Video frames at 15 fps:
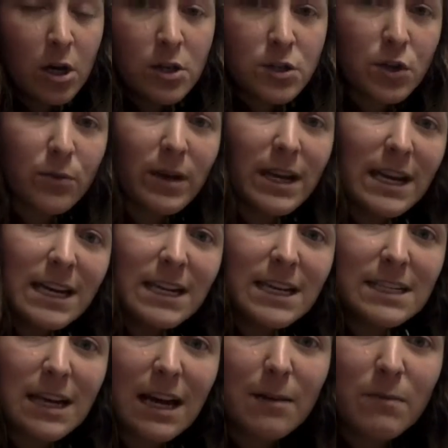So
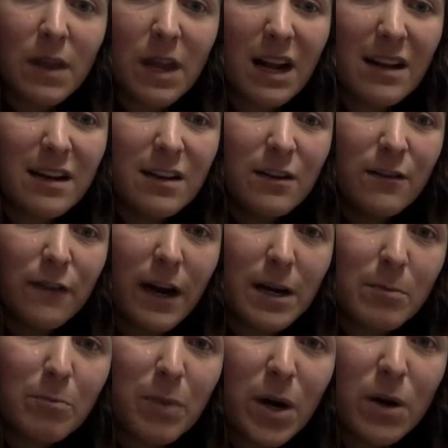anytime that I need to
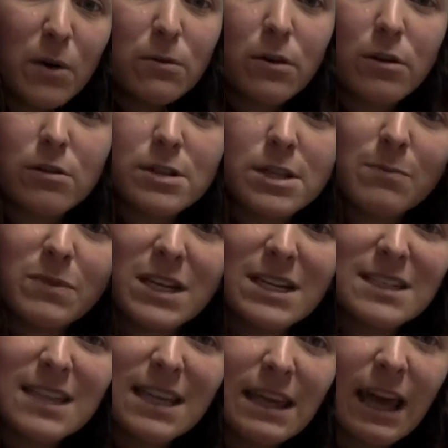find both or something
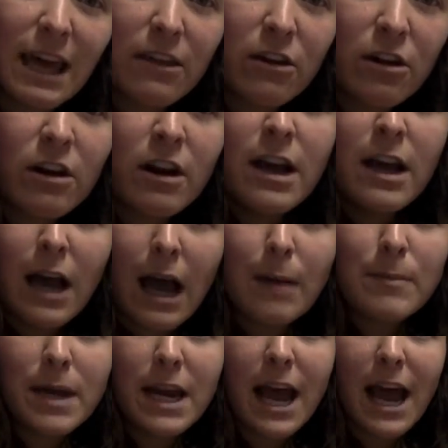together,
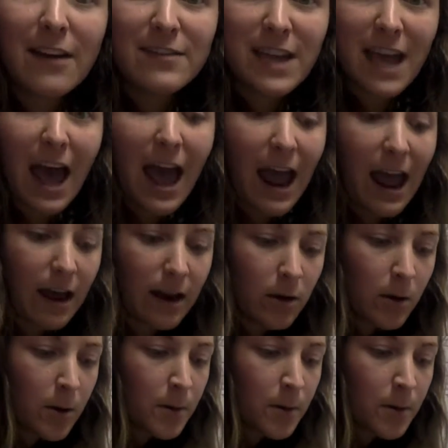I'm going to have to add.